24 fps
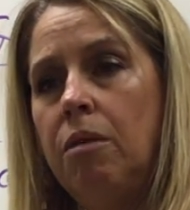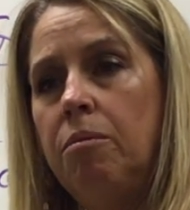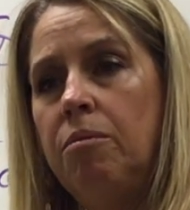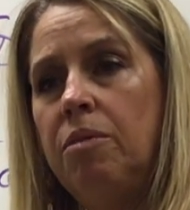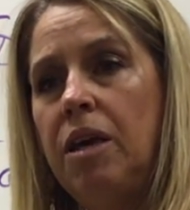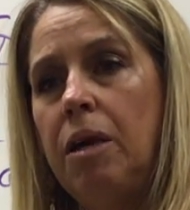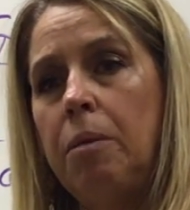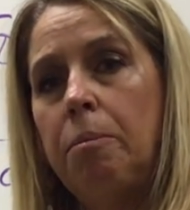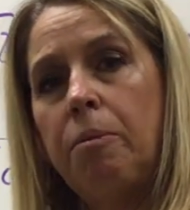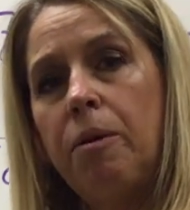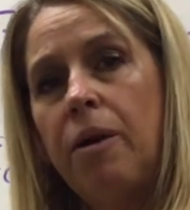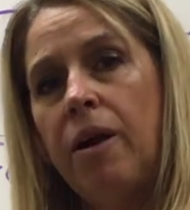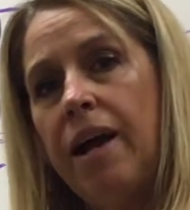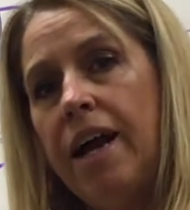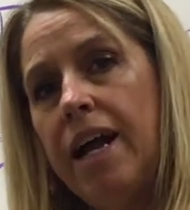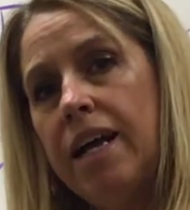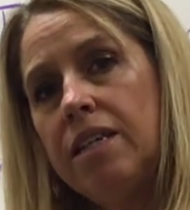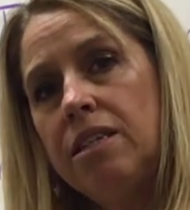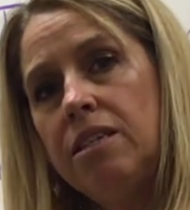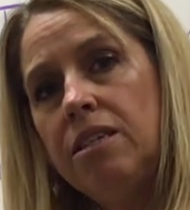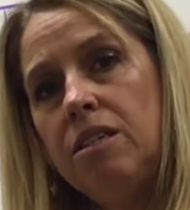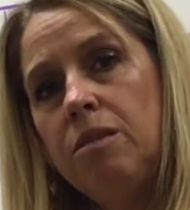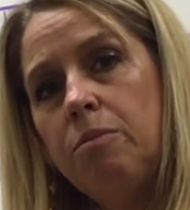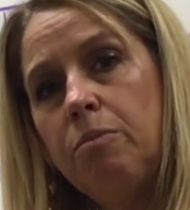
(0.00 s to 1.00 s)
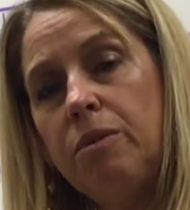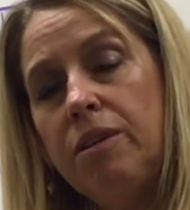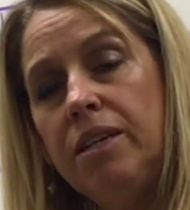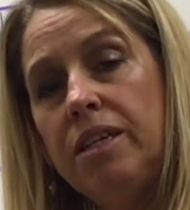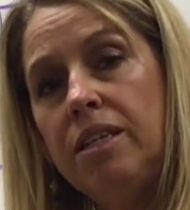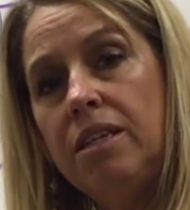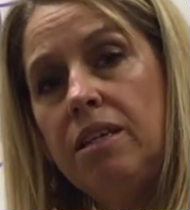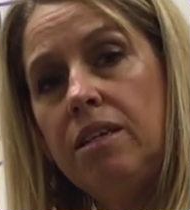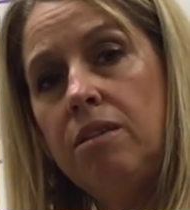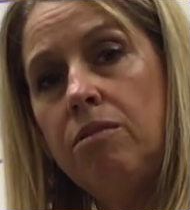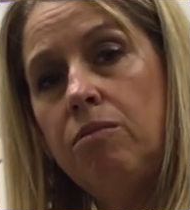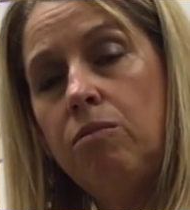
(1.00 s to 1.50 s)
They practice
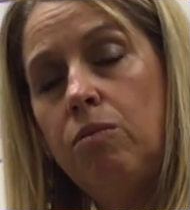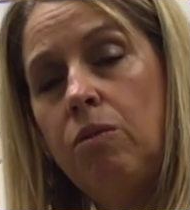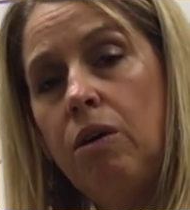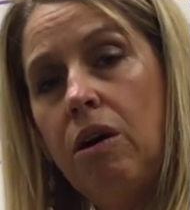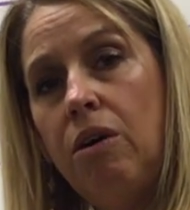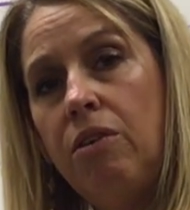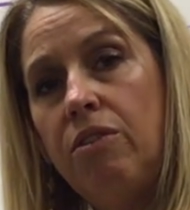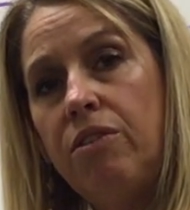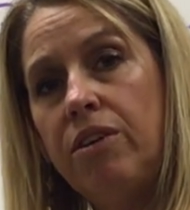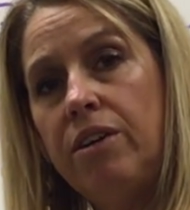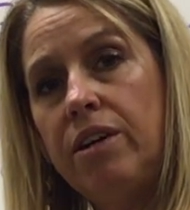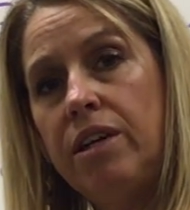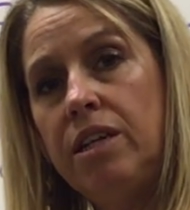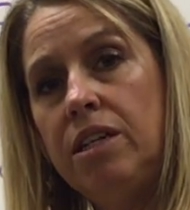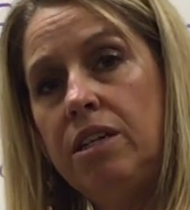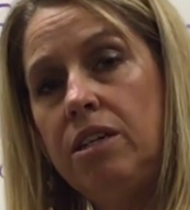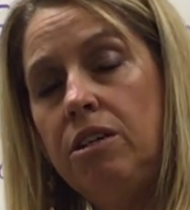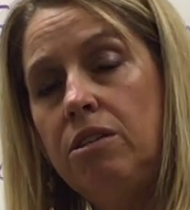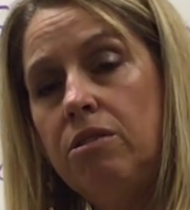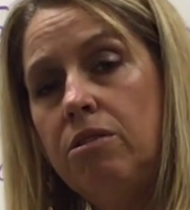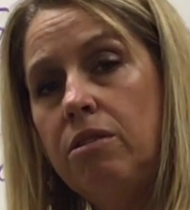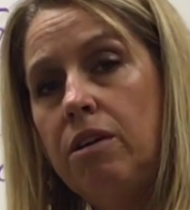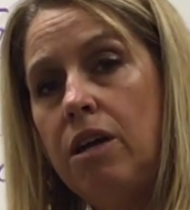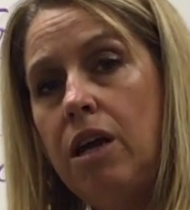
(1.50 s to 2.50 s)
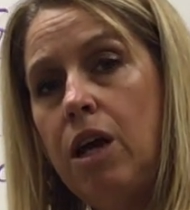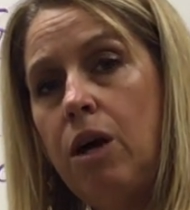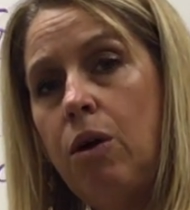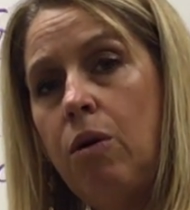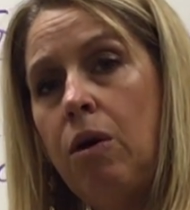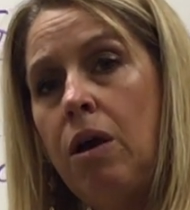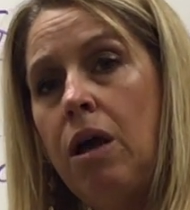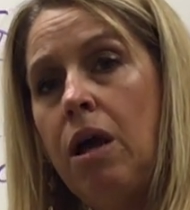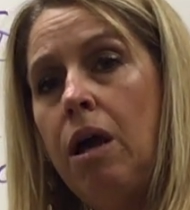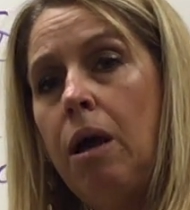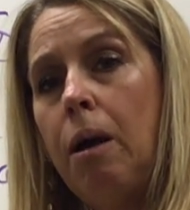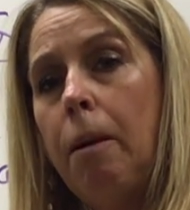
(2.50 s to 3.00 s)
breathing while they're in utero,
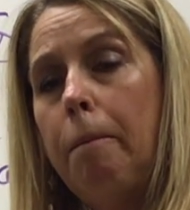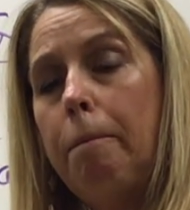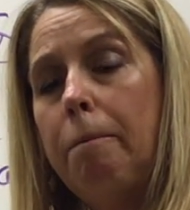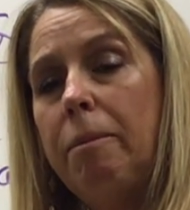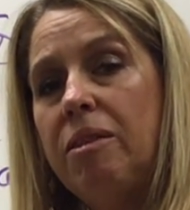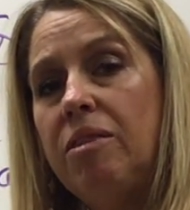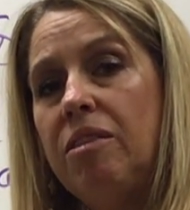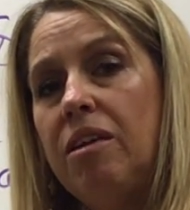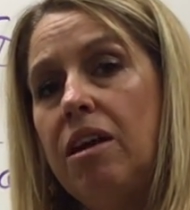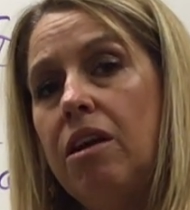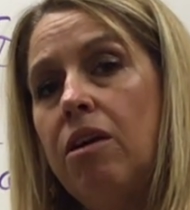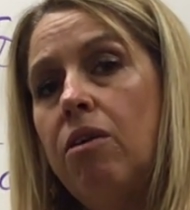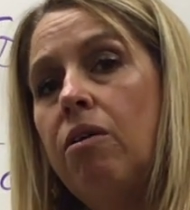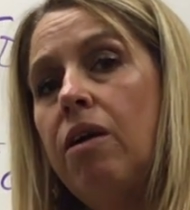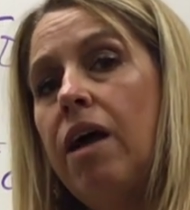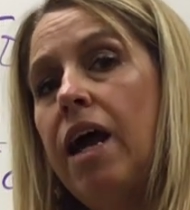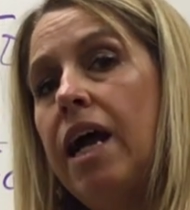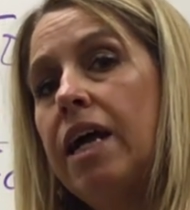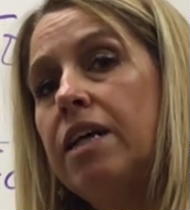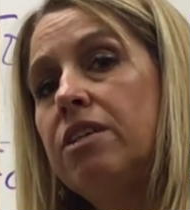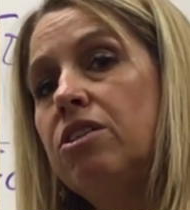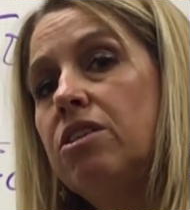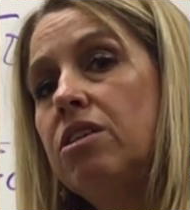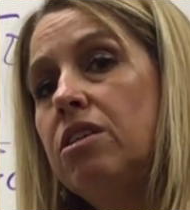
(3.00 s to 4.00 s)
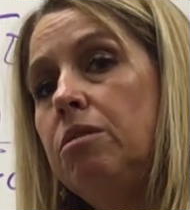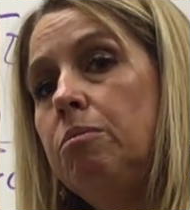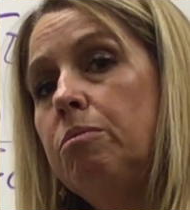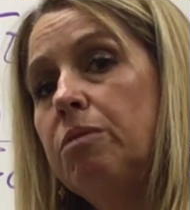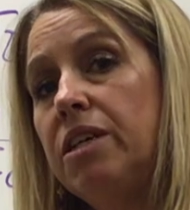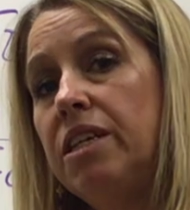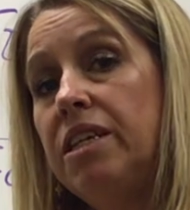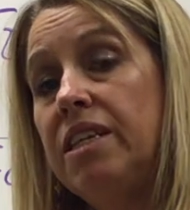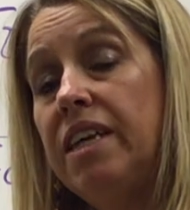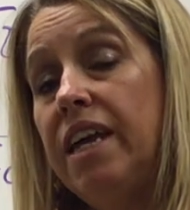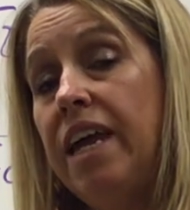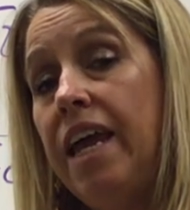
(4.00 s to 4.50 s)
but they don't actually
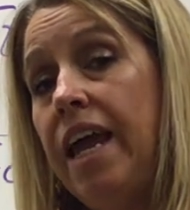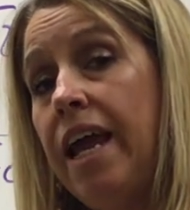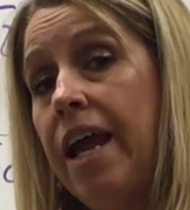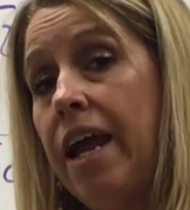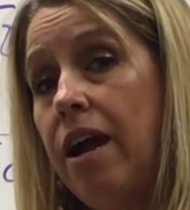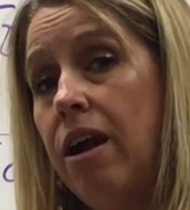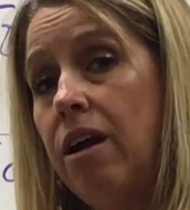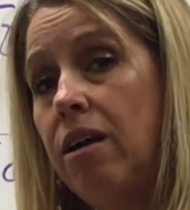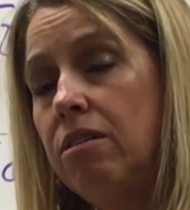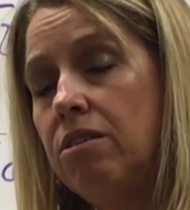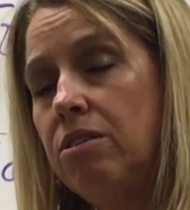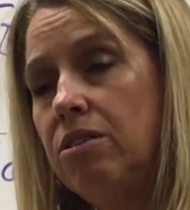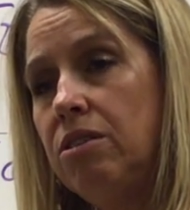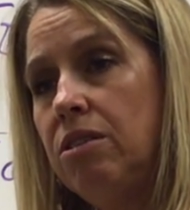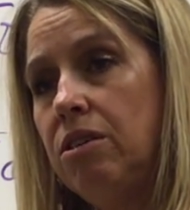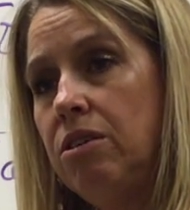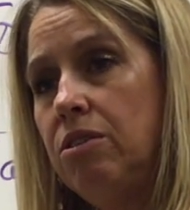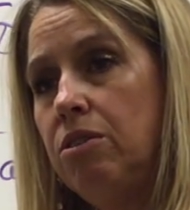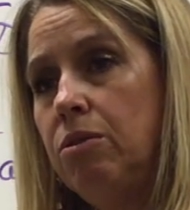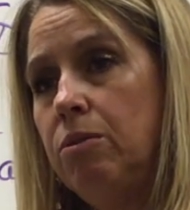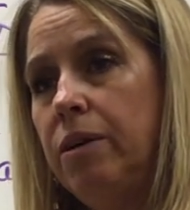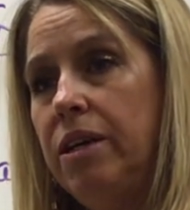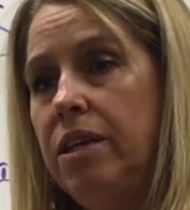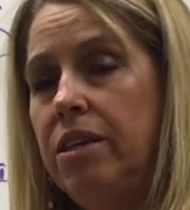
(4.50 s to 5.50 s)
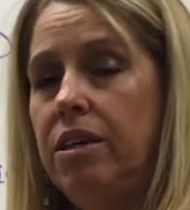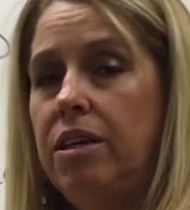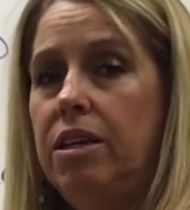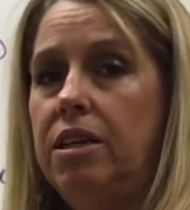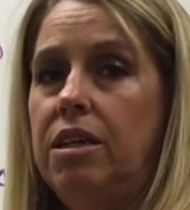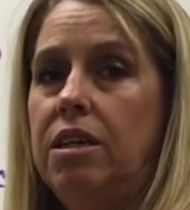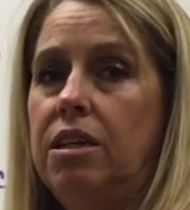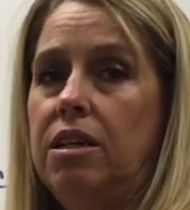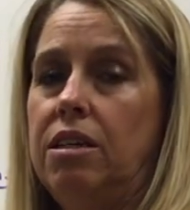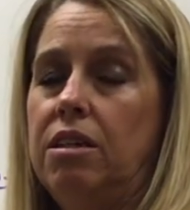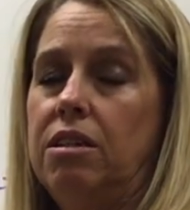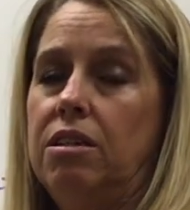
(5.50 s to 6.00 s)
breathe air. So the way they
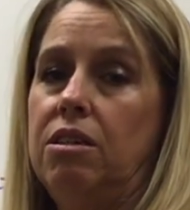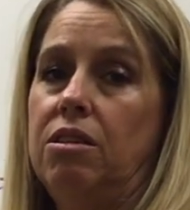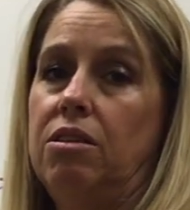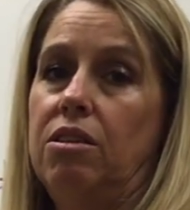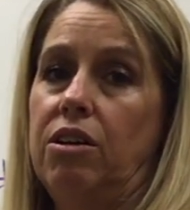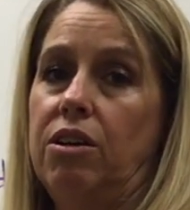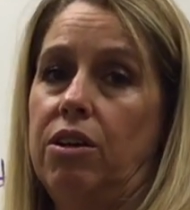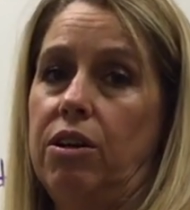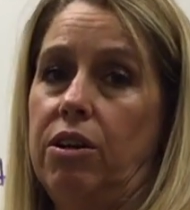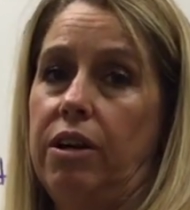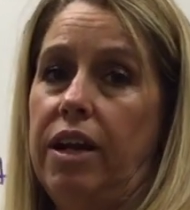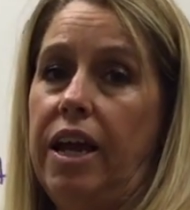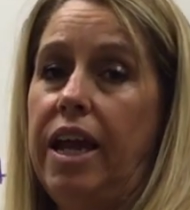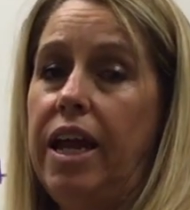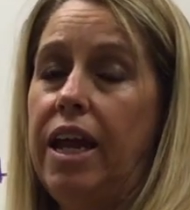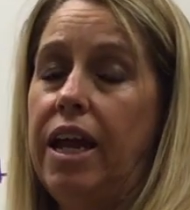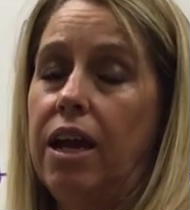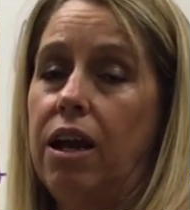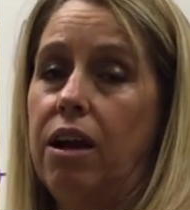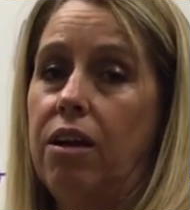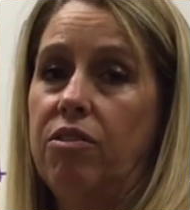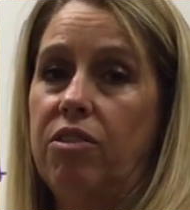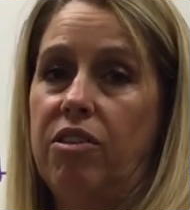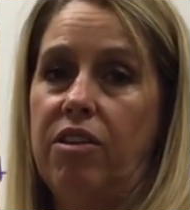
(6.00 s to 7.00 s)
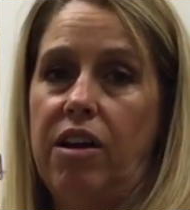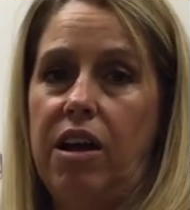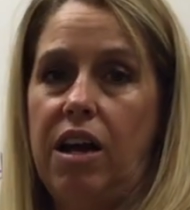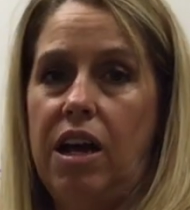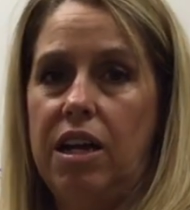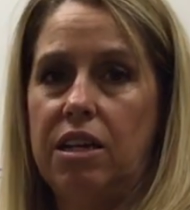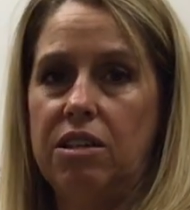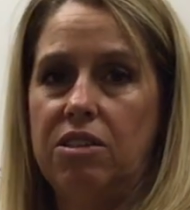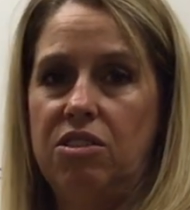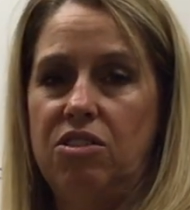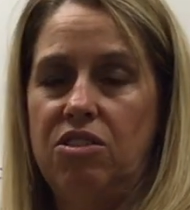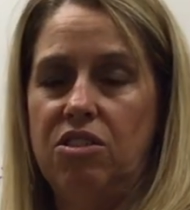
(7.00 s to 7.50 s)
get their air, their
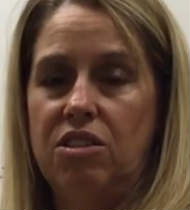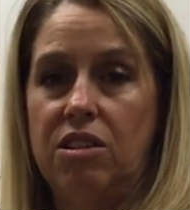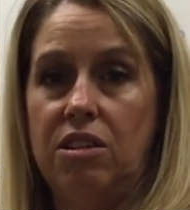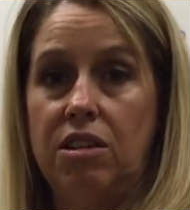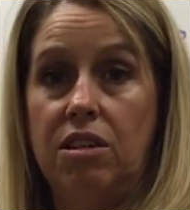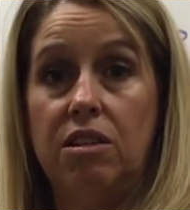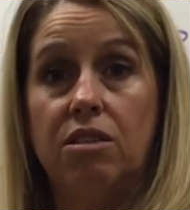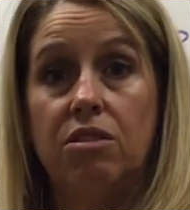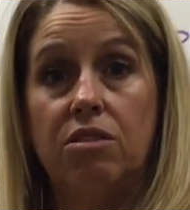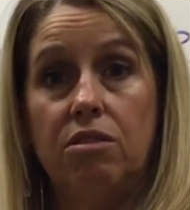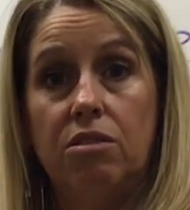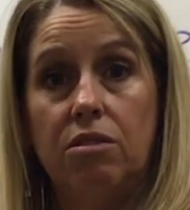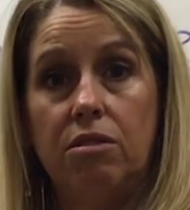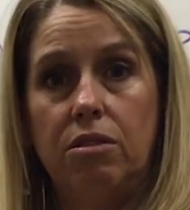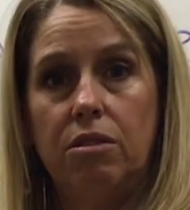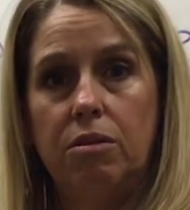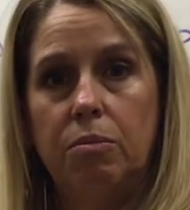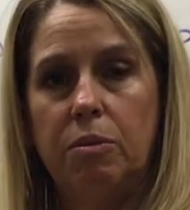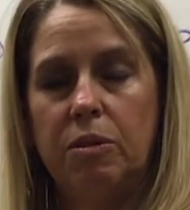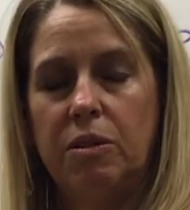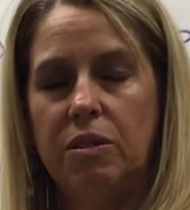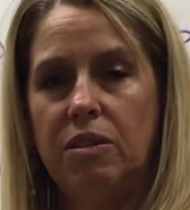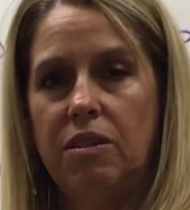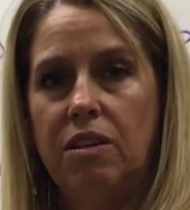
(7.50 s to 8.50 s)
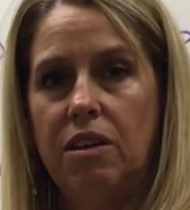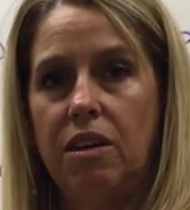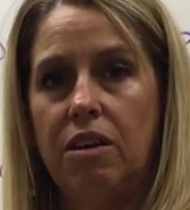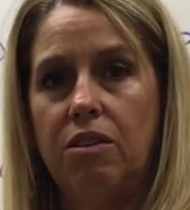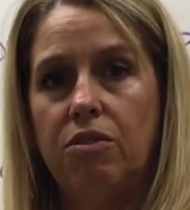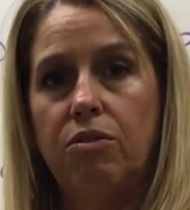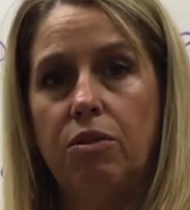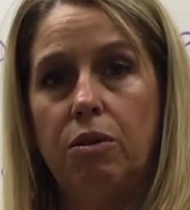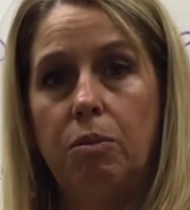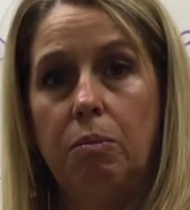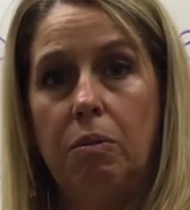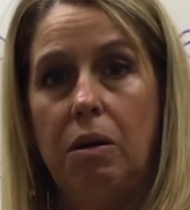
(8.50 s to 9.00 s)
oxygen, is through the placenta,
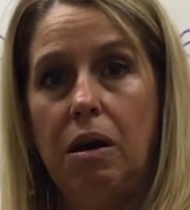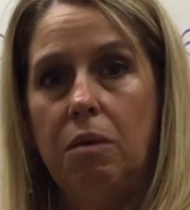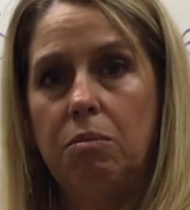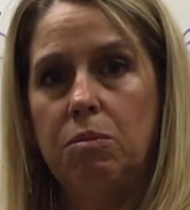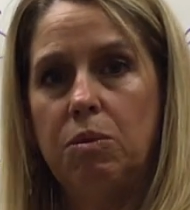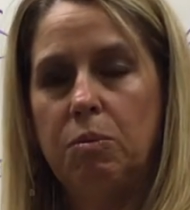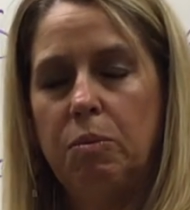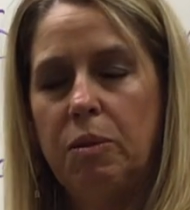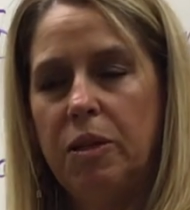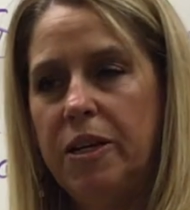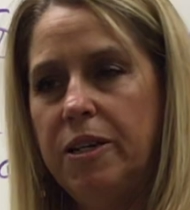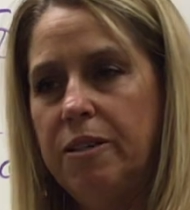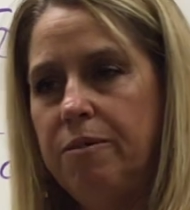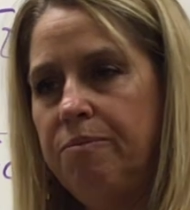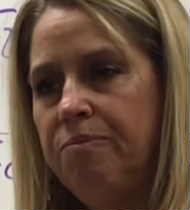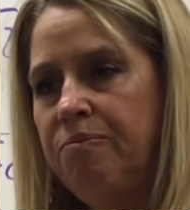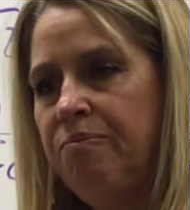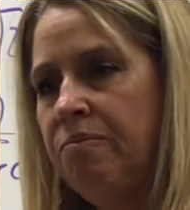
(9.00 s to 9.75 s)
through mom's blood.